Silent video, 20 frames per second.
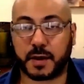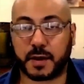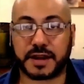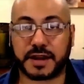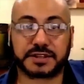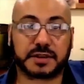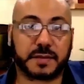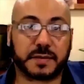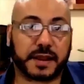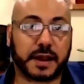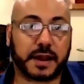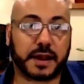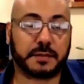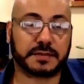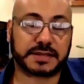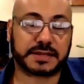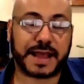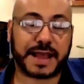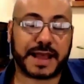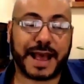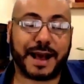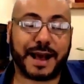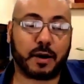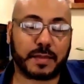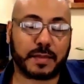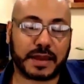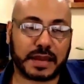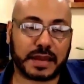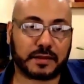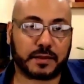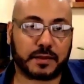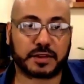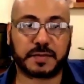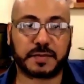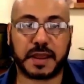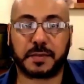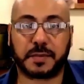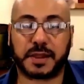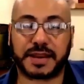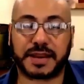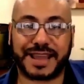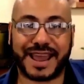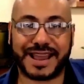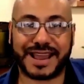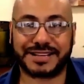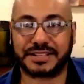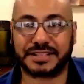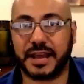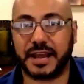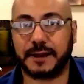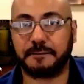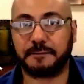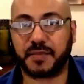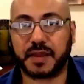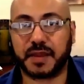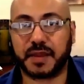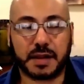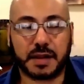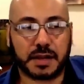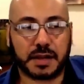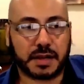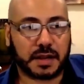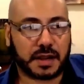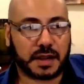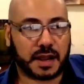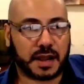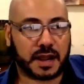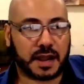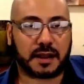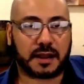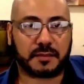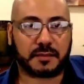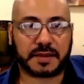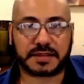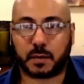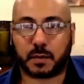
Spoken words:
question becomes, how many of those people engage them? Is